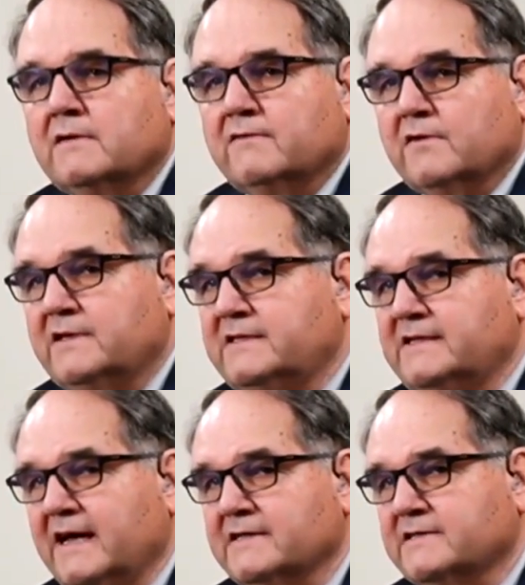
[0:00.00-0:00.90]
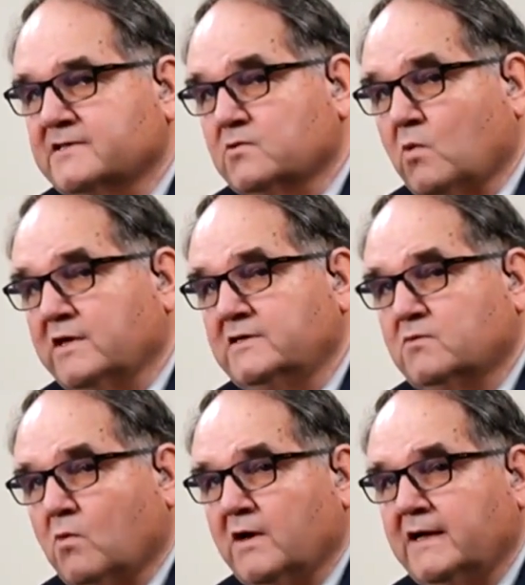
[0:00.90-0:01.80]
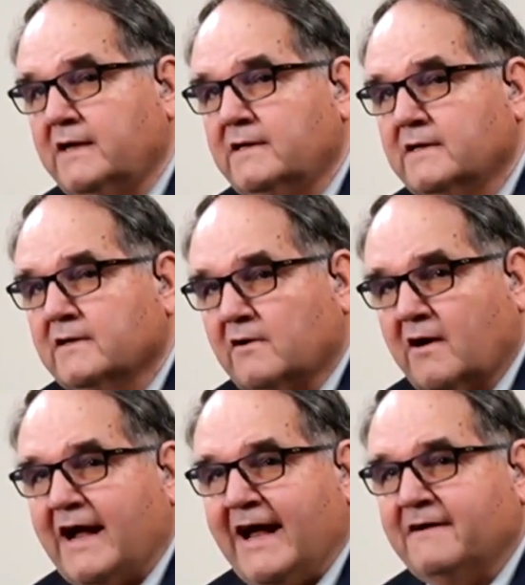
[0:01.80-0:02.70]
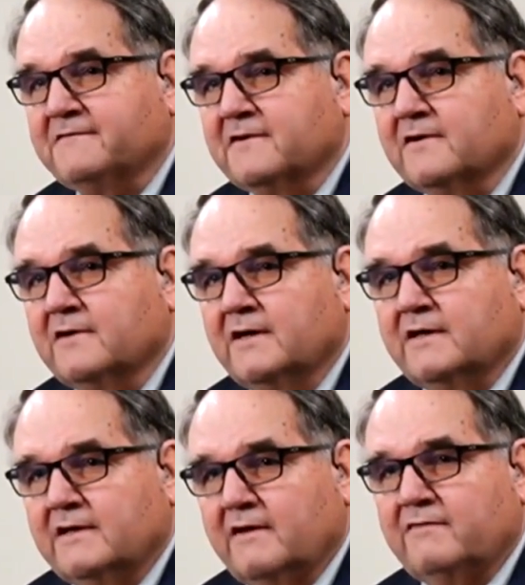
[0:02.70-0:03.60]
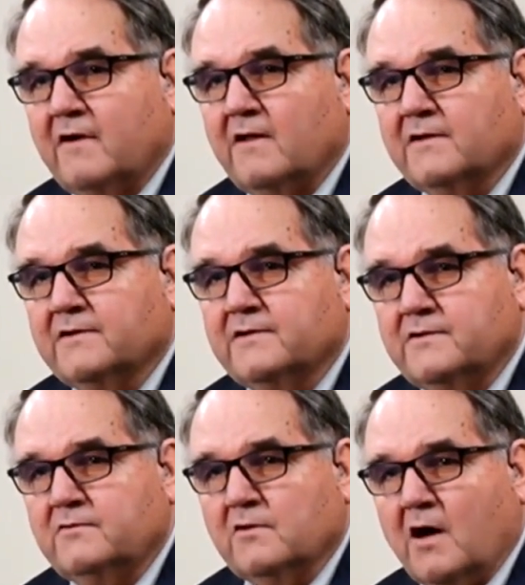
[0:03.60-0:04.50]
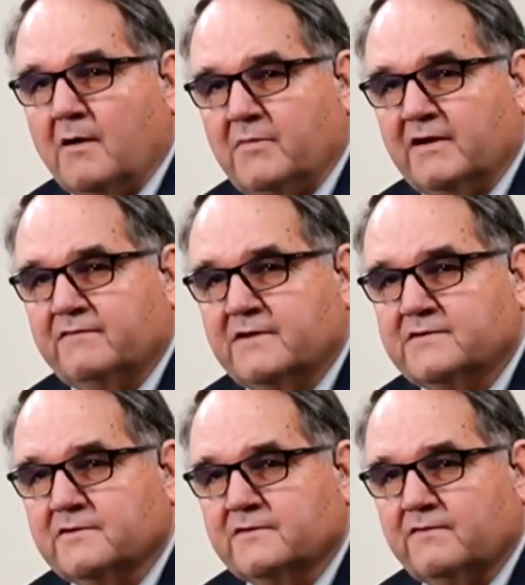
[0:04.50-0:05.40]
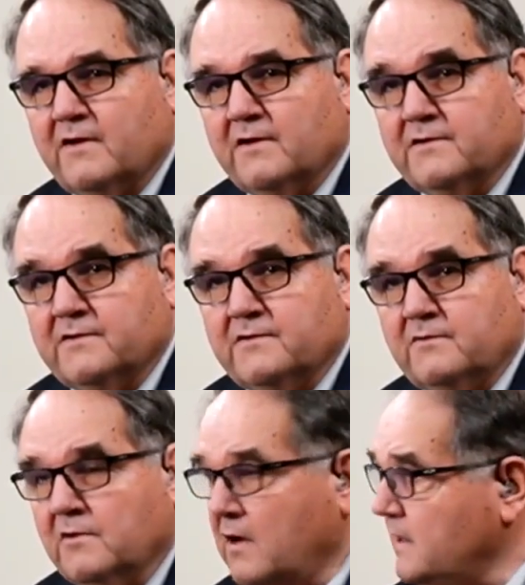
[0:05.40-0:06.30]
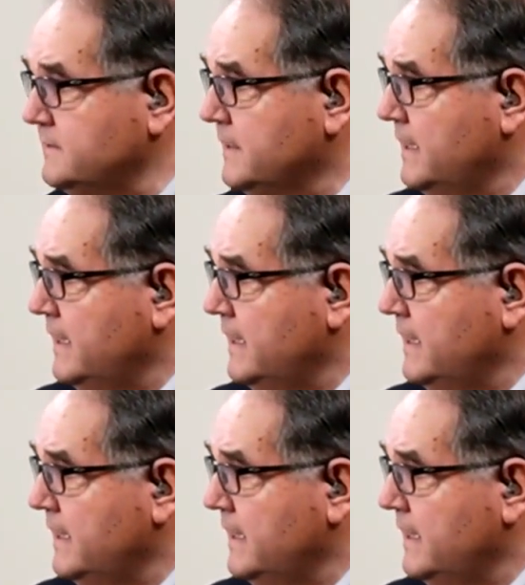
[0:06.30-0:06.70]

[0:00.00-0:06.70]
For any deaths 2020 or after, they fall under the new law. Beneficiaries fall under the new laws.